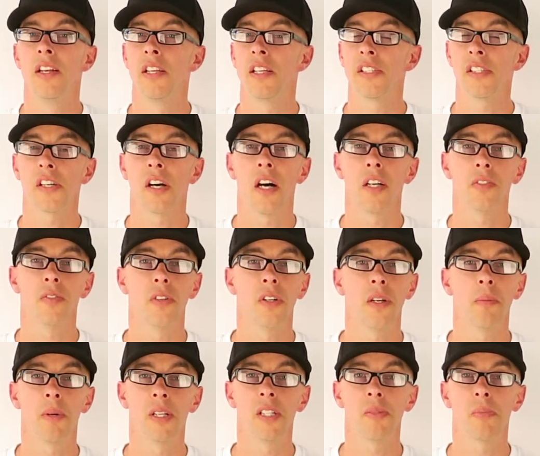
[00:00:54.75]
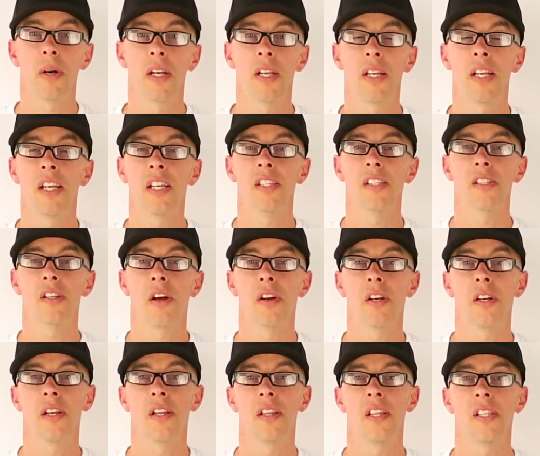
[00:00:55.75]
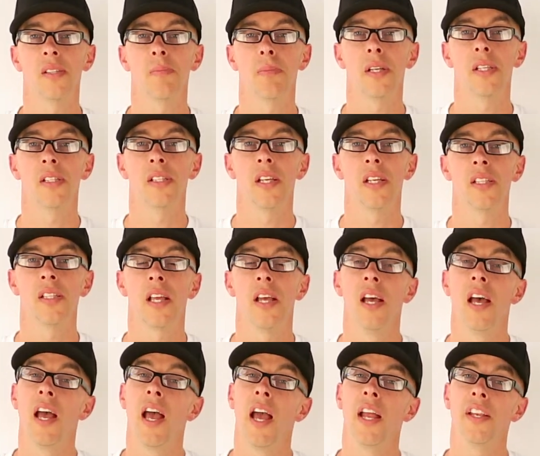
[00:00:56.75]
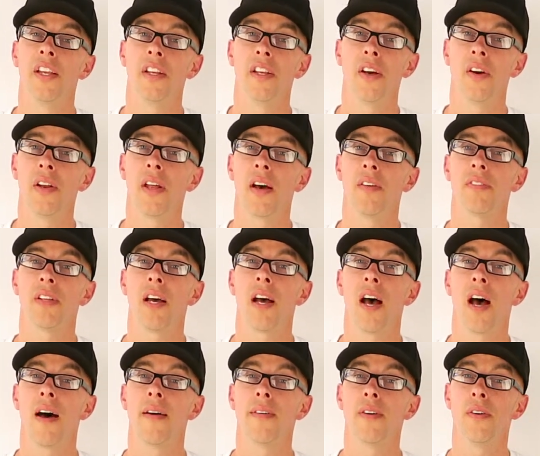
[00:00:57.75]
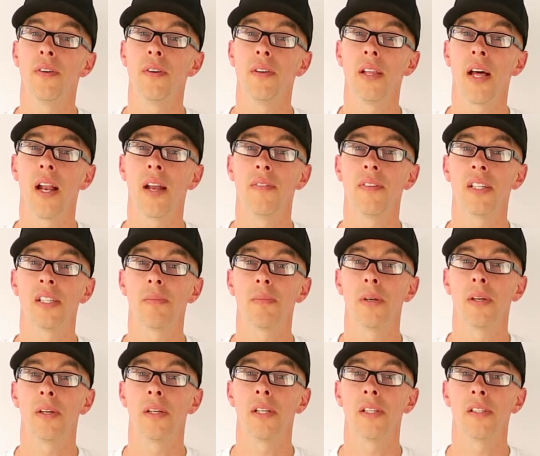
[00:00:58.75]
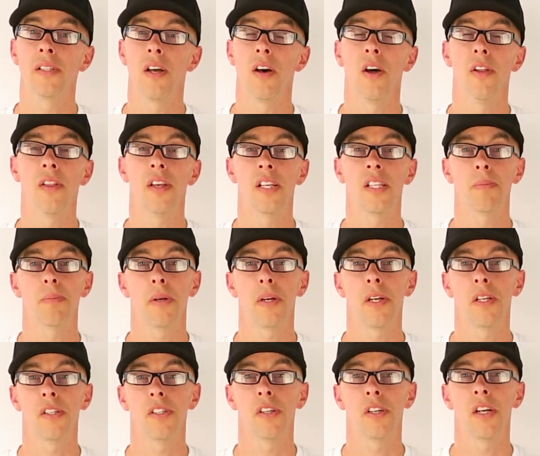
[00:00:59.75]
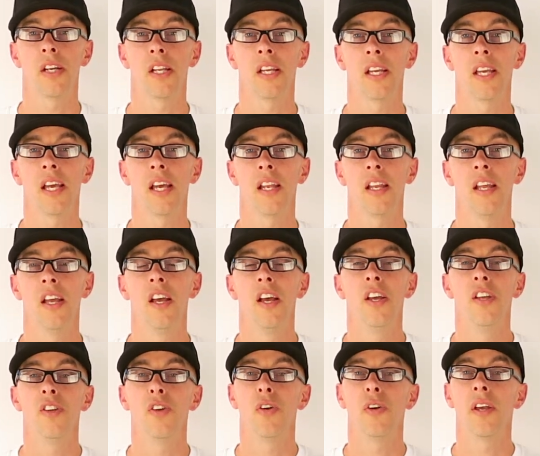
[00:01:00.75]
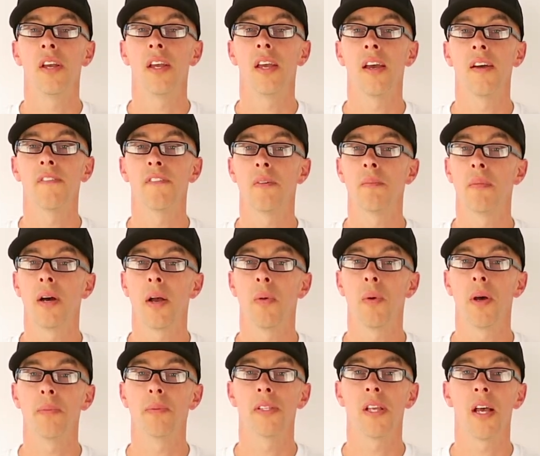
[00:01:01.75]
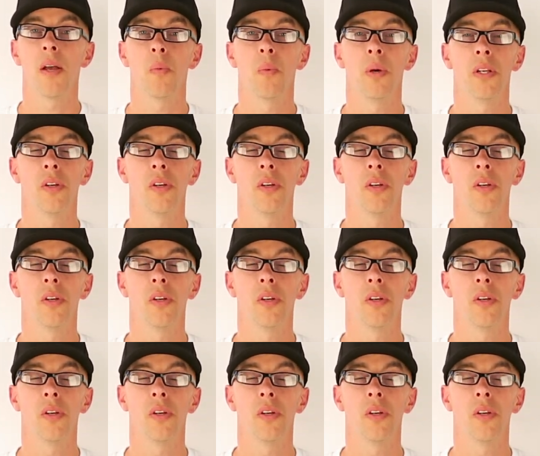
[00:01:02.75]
Doesn't cost very much money to get started in this business. And you don't have to have a whole lot of experience. All the experience you're gonna get, you can get from my website,